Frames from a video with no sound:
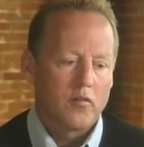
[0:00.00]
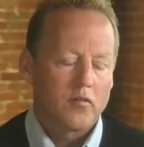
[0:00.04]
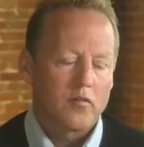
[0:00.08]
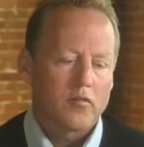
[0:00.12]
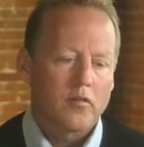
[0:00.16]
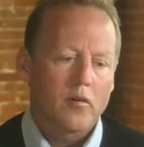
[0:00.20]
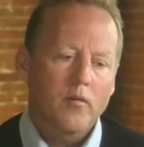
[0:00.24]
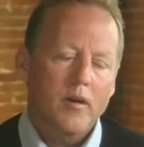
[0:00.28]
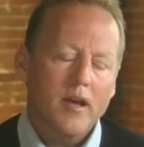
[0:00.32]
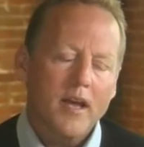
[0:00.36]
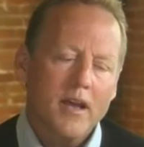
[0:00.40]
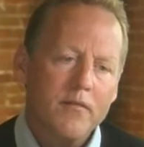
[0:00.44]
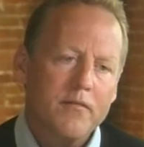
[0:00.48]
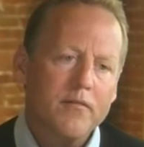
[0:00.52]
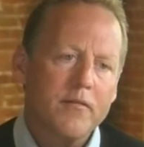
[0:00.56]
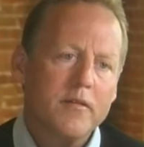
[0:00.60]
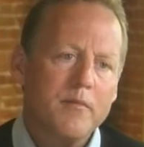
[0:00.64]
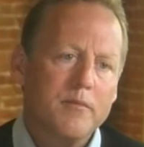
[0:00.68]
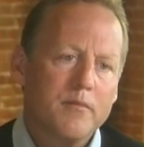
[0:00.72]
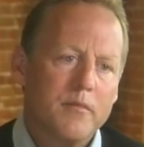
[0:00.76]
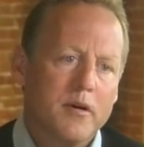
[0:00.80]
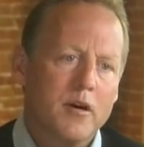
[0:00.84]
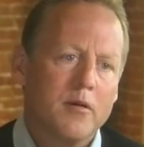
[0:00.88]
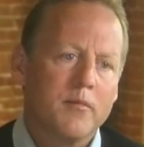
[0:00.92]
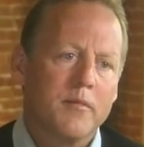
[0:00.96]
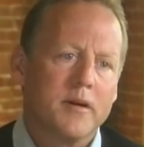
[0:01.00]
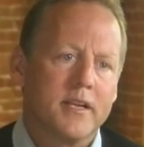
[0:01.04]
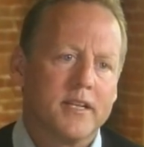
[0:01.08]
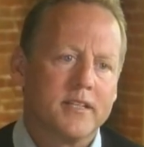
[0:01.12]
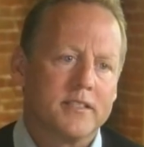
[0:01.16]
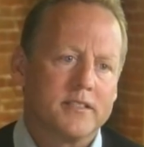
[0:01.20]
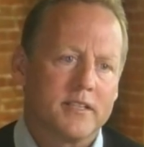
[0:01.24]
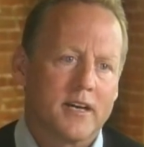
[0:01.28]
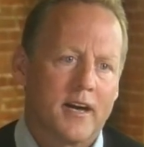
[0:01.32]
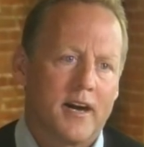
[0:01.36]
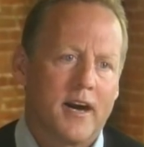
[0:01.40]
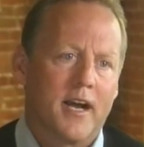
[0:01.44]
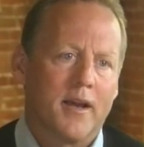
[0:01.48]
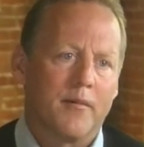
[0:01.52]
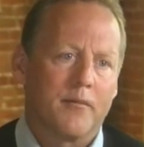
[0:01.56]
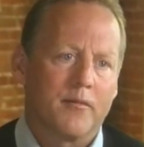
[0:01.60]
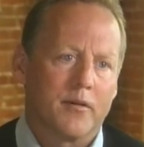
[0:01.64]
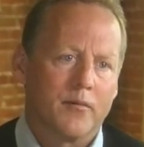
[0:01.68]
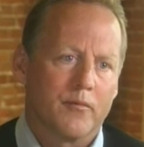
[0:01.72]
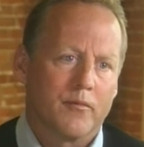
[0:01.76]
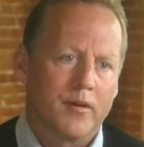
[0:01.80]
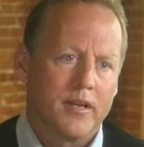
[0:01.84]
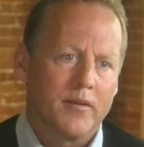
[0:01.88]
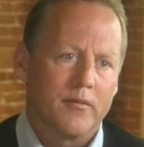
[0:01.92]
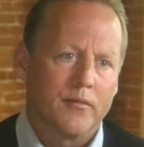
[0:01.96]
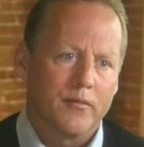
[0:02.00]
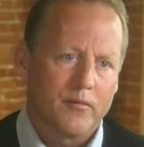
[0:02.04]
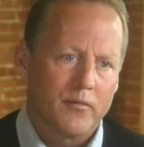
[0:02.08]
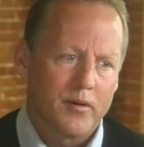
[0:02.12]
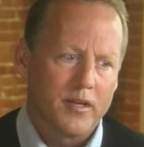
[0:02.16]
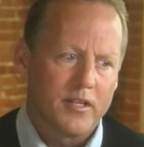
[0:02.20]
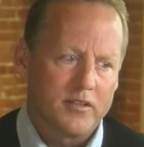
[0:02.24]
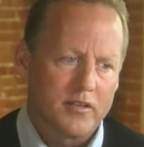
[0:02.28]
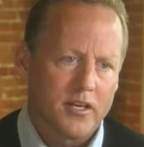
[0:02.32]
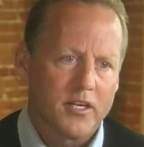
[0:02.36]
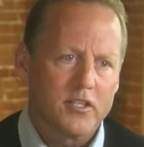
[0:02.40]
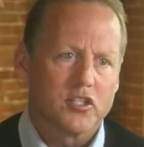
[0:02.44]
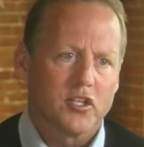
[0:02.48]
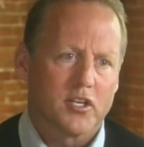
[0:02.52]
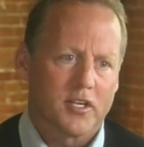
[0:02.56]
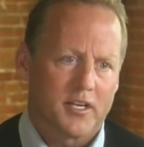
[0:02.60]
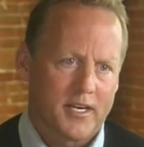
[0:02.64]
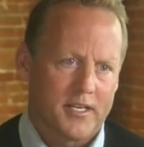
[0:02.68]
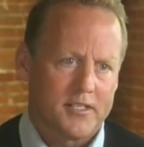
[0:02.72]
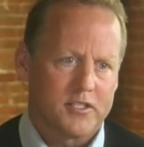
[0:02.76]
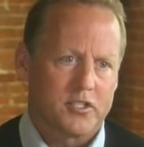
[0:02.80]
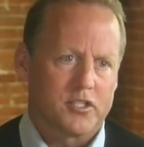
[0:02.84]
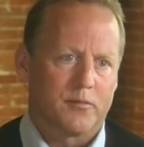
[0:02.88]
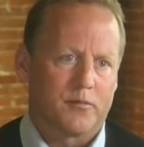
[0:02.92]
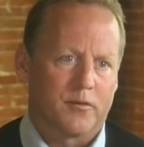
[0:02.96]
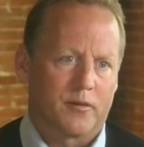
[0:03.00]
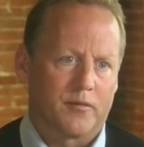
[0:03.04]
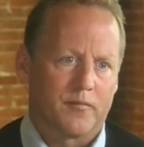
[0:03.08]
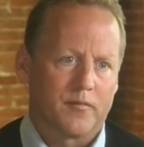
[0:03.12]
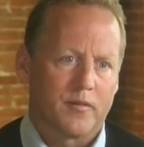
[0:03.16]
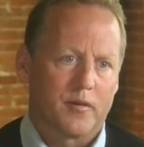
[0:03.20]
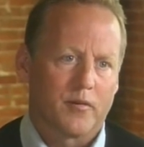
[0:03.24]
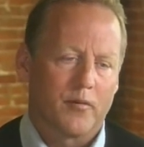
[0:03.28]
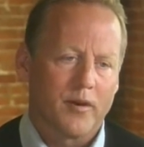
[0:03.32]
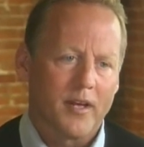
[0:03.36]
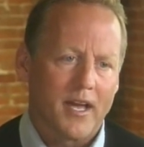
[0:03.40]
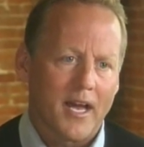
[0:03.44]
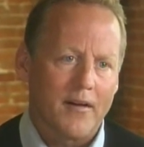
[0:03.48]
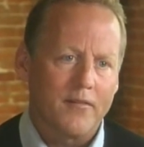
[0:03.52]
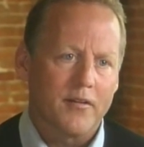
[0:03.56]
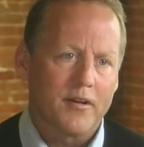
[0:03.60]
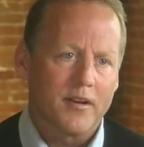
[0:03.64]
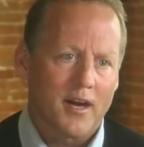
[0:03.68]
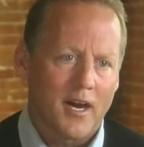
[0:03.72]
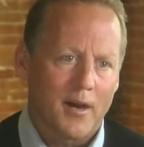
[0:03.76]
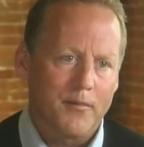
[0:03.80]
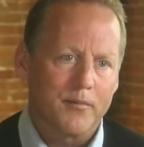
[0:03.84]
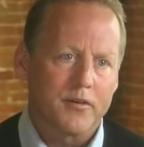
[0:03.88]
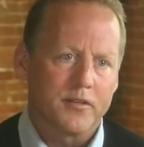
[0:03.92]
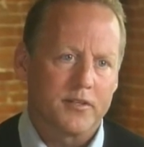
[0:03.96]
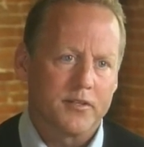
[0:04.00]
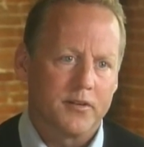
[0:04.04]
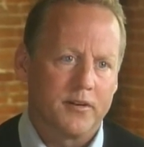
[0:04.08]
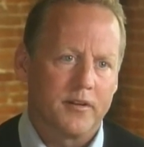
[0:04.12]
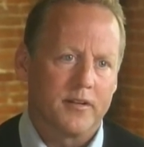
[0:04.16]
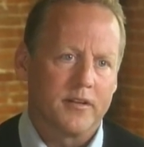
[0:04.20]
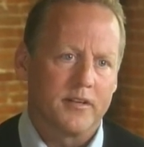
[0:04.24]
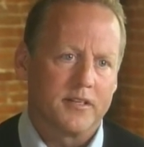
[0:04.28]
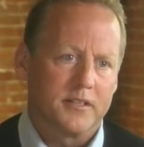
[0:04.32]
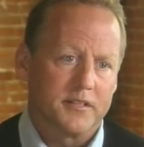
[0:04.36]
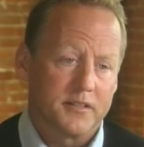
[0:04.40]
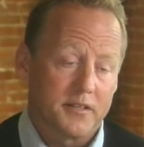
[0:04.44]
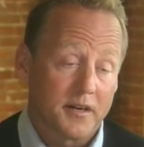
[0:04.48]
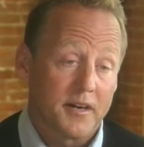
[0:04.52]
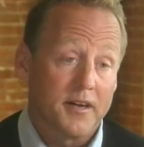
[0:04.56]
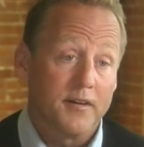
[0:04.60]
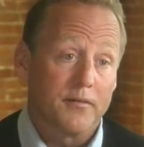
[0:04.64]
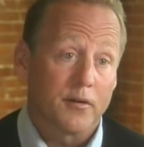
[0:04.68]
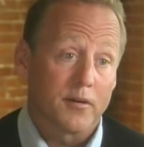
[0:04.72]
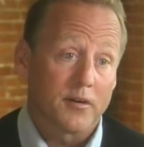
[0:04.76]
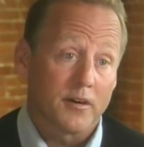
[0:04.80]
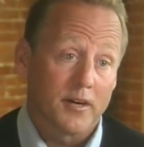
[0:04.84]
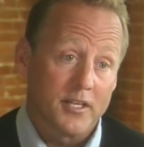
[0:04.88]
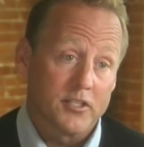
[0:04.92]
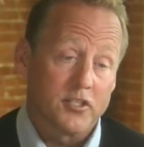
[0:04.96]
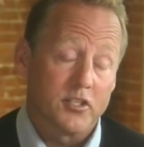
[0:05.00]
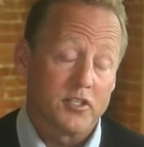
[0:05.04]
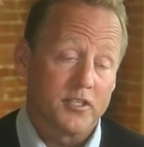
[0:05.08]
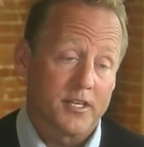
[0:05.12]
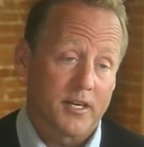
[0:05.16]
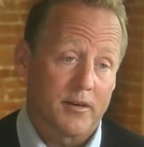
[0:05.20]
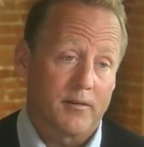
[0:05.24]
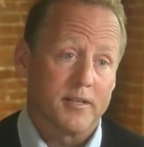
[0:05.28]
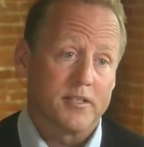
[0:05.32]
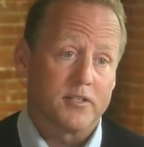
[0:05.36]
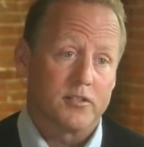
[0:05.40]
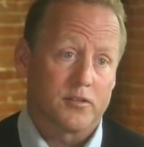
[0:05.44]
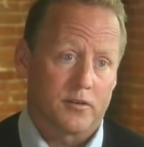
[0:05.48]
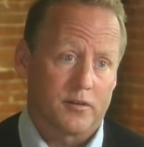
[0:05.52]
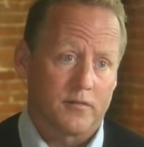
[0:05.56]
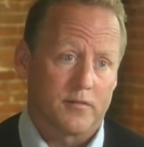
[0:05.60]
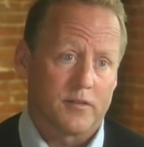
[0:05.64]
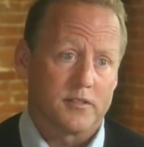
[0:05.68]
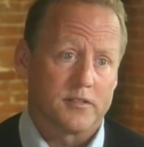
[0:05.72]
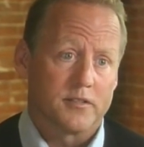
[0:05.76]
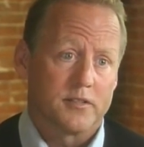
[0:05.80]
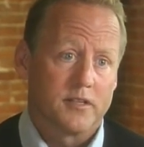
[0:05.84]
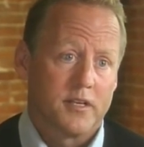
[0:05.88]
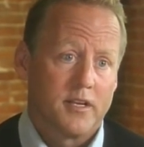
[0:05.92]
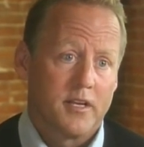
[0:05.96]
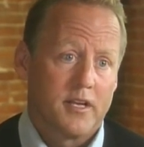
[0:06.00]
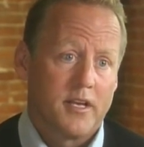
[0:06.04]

So every moment in time when we, we touch a customer, we have an opportunity to deliver legendary service.